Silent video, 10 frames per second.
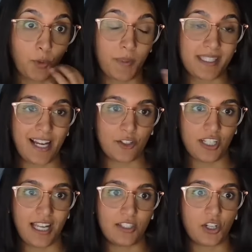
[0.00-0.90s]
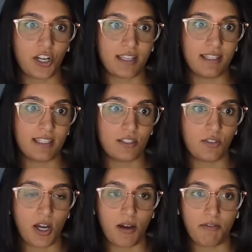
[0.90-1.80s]
group, is actually starting this
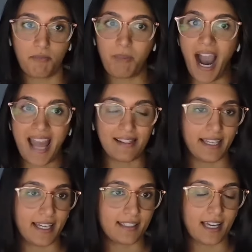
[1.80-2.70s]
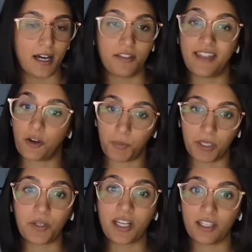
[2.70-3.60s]
pilot
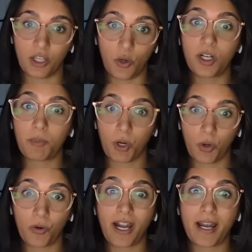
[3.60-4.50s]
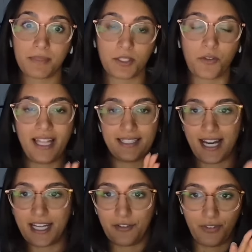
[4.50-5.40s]
therapeutic yoga program. So that's
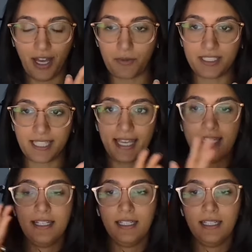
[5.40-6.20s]
kind of, I would say,